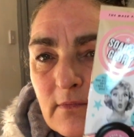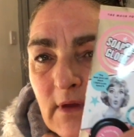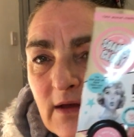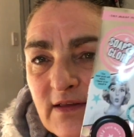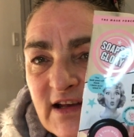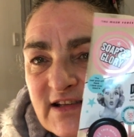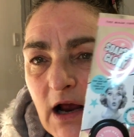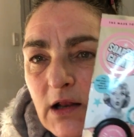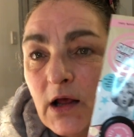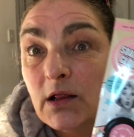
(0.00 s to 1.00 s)
These are
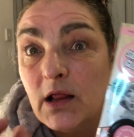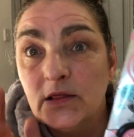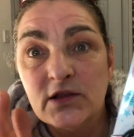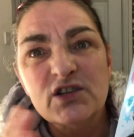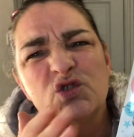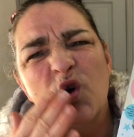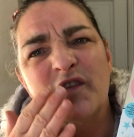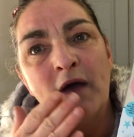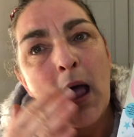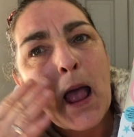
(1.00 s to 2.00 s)
little, sort of
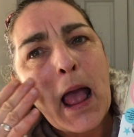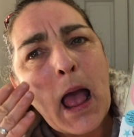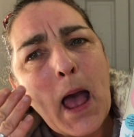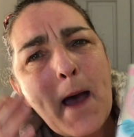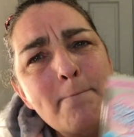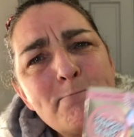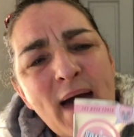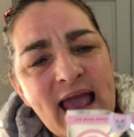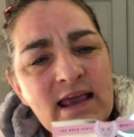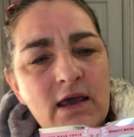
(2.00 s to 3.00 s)
a
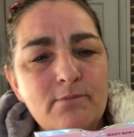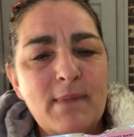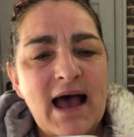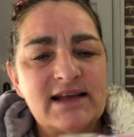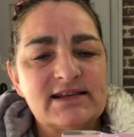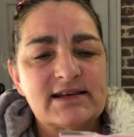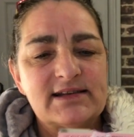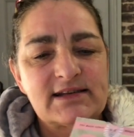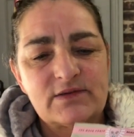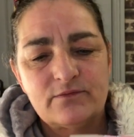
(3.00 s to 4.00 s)
pink
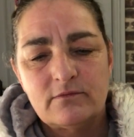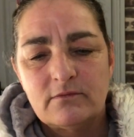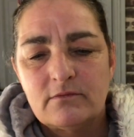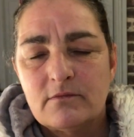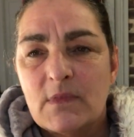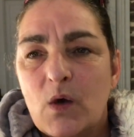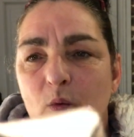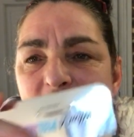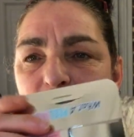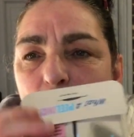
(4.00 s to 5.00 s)
masks.
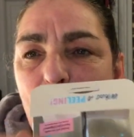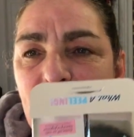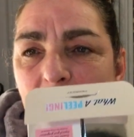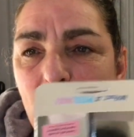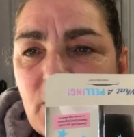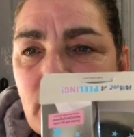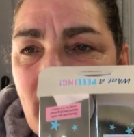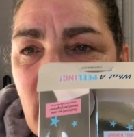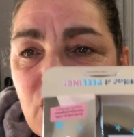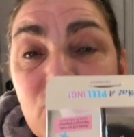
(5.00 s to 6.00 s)
When you open it up at the
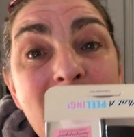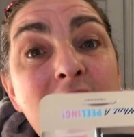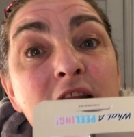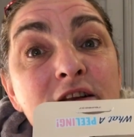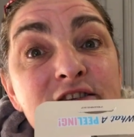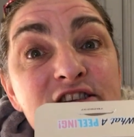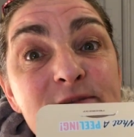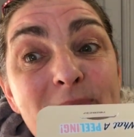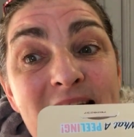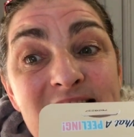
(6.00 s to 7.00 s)
back, you get a little
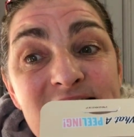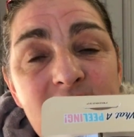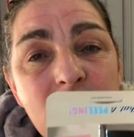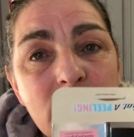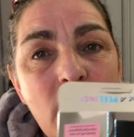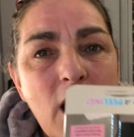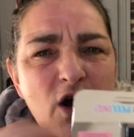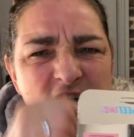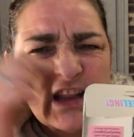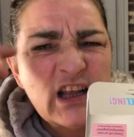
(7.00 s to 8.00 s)
dispenser,
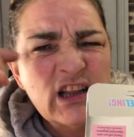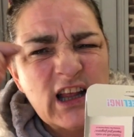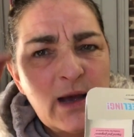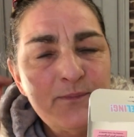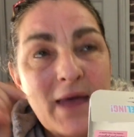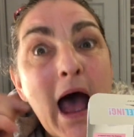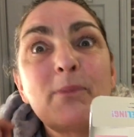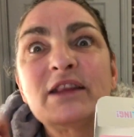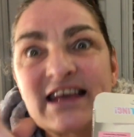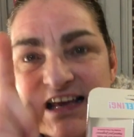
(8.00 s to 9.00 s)
or a little
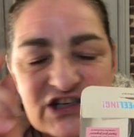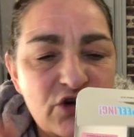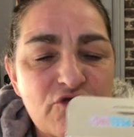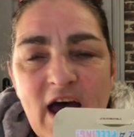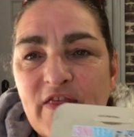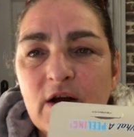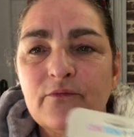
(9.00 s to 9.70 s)
applicator rather,